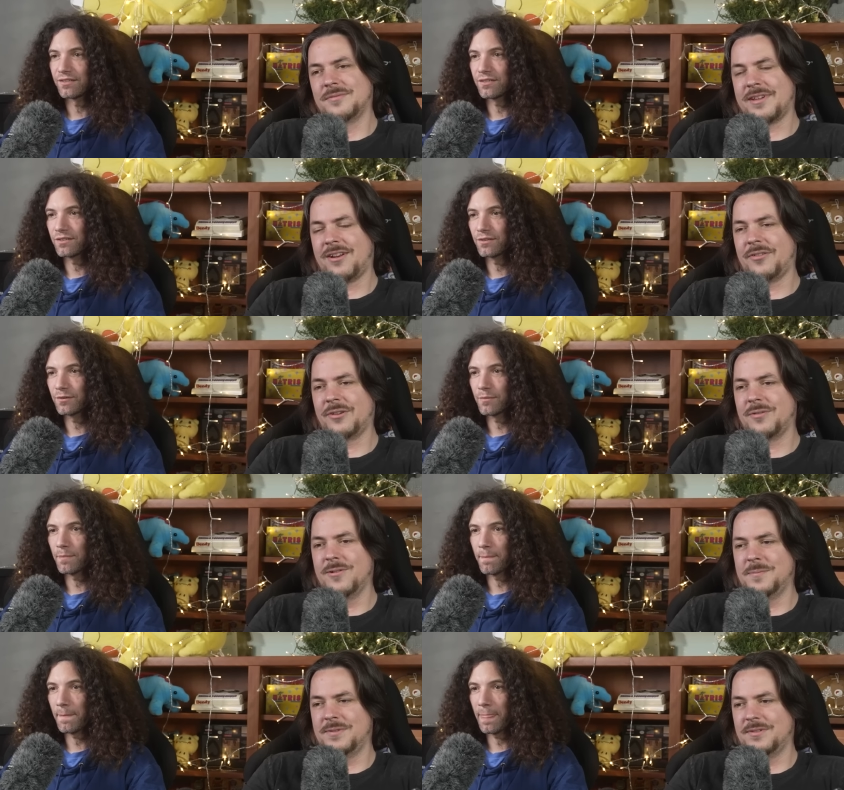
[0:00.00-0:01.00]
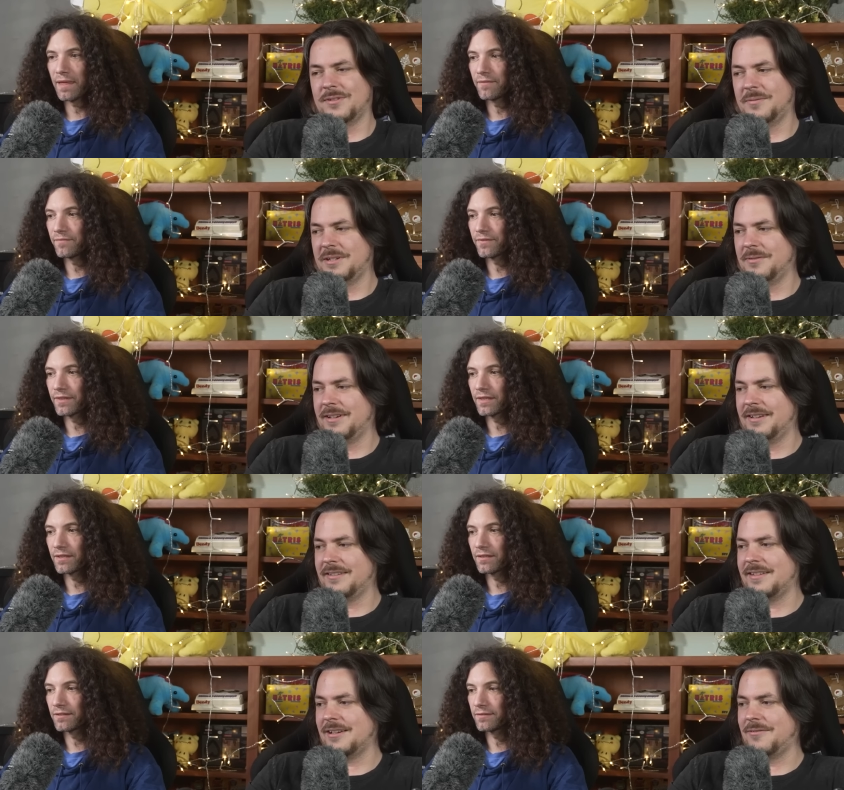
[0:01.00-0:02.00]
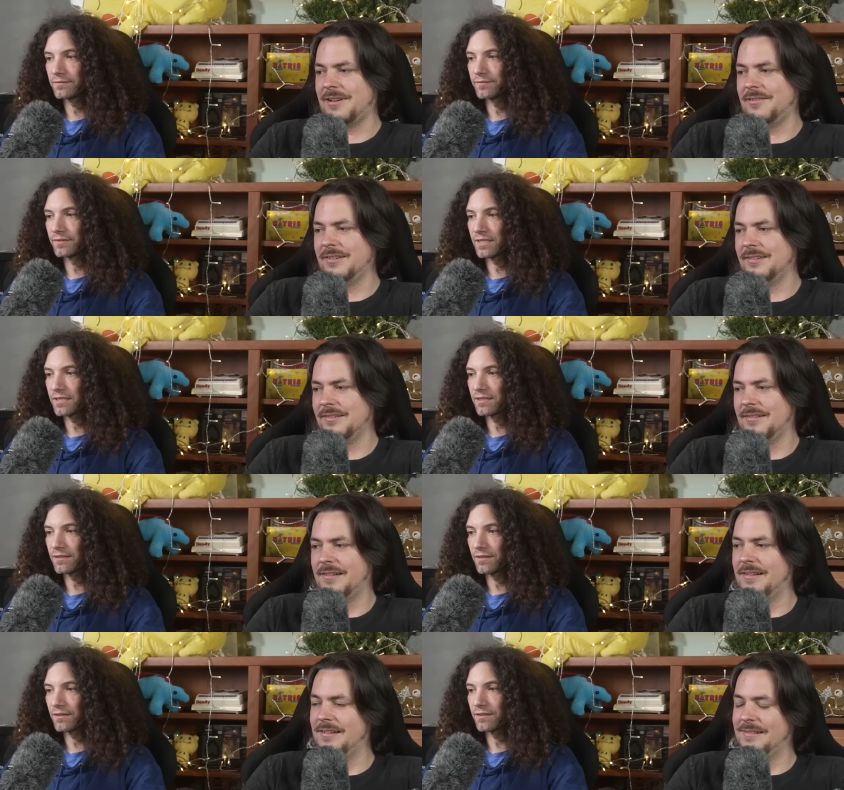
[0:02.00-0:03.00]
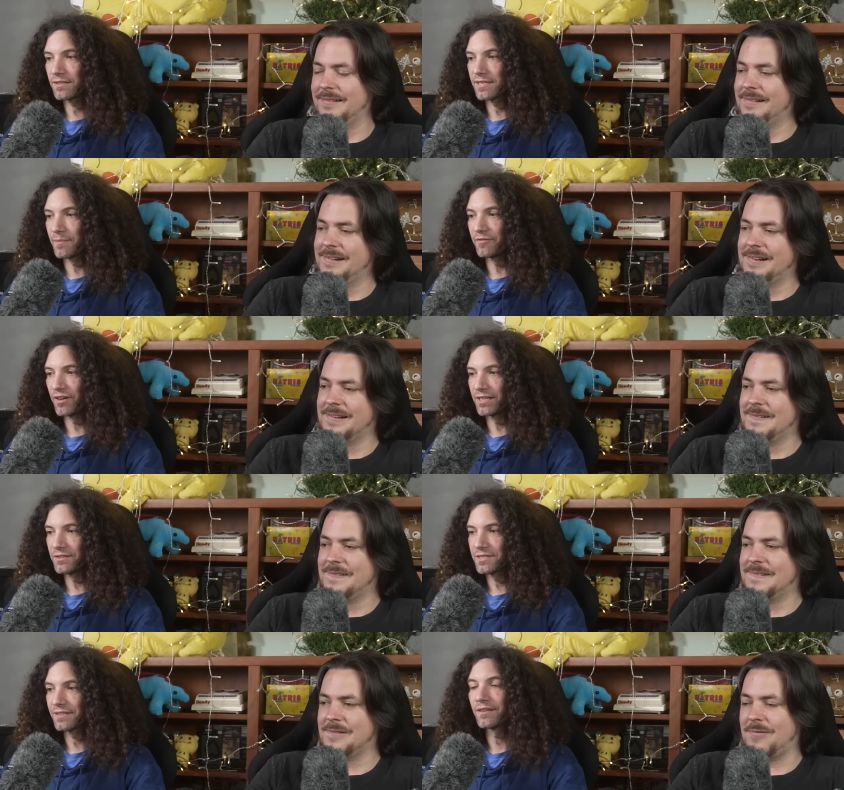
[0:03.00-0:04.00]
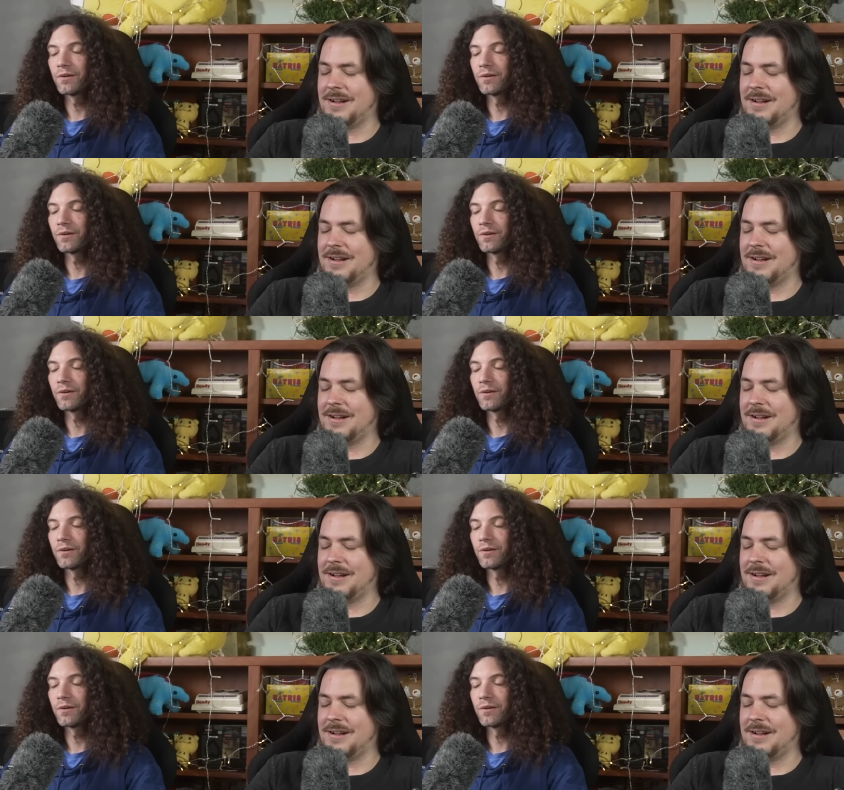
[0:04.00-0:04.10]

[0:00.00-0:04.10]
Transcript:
Speaker 1: Was that all the groups? Are we going into the second round?
Speaker 2: Semifinals?